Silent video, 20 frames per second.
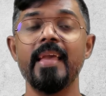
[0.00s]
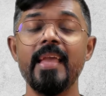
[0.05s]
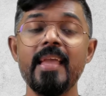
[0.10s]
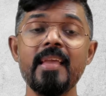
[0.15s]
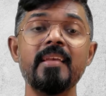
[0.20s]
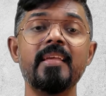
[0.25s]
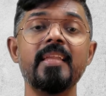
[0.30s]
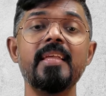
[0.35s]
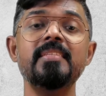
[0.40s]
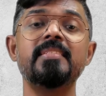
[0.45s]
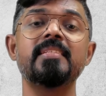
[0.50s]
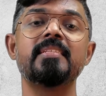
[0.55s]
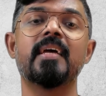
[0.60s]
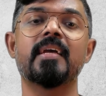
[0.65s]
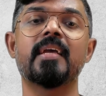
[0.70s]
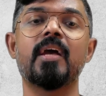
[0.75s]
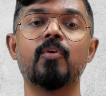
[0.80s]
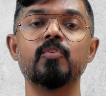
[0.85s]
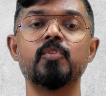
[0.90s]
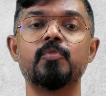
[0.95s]
Increase in
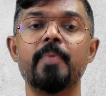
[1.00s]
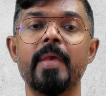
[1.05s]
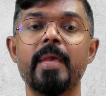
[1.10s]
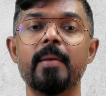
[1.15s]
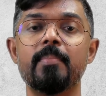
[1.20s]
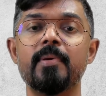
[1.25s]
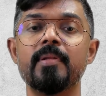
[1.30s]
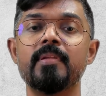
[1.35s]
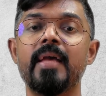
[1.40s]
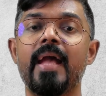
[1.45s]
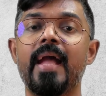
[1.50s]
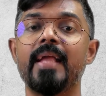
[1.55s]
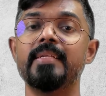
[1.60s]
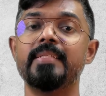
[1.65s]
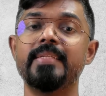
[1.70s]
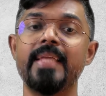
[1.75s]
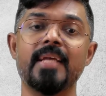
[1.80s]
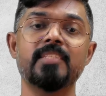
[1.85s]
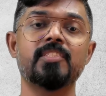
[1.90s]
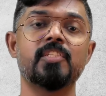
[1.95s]
accounts payable and
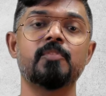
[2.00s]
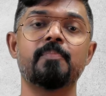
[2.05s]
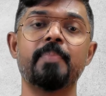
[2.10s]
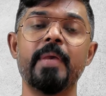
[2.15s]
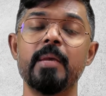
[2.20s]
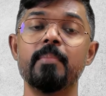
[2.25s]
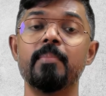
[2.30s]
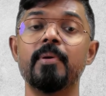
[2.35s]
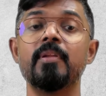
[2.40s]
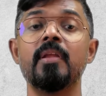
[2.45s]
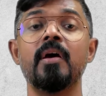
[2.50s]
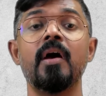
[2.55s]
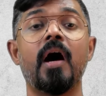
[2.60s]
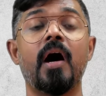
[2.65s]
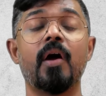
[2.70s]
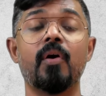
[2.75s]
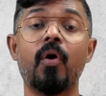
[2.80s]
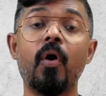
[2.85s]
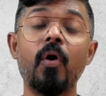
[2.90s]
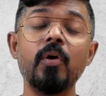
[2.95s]
taxes payable
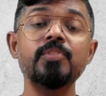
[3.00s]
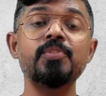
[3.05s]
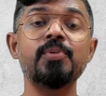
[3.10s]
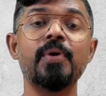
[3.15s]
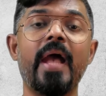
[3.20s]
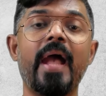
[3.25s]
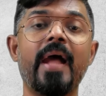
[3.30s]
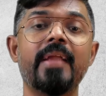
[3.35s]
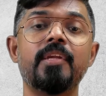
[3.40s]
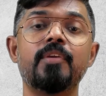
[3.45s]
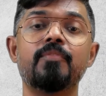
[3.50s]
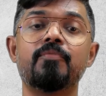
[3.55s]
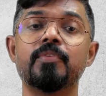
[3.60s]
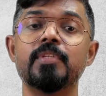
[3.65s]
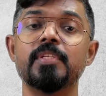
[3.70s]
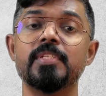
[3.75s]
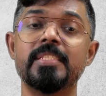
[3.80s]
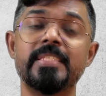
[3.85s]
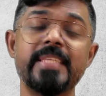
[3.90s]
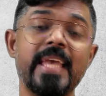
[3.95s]
are also added for
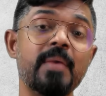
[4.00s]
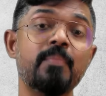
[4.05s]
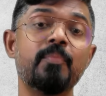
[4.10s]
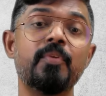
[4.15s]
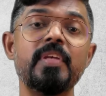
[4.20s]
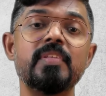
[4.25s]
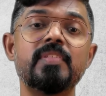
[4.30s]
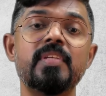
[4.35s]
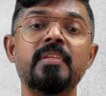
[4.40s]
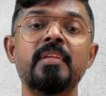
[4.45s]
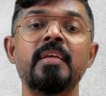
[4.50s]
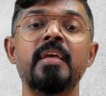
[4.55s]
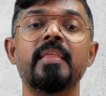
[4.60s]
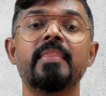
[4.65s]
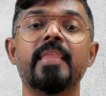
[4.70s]
the same reason